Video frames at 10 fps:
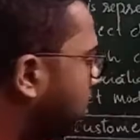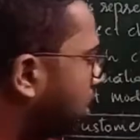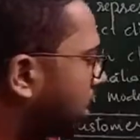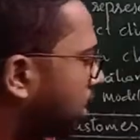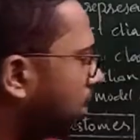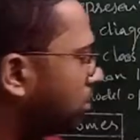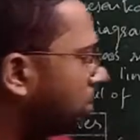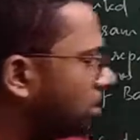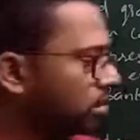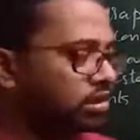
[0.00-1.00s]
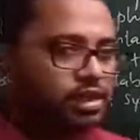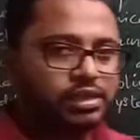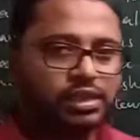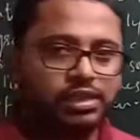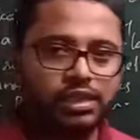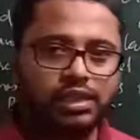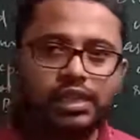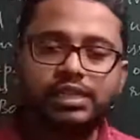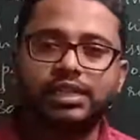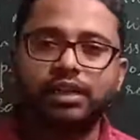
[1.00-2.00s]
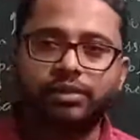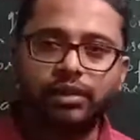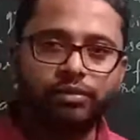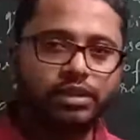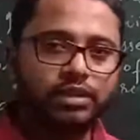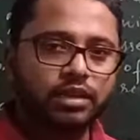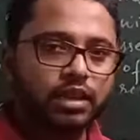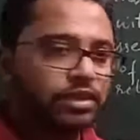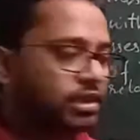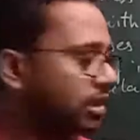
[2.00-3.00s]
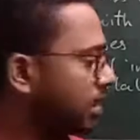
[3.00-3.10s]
or account or transaction, each and every of this class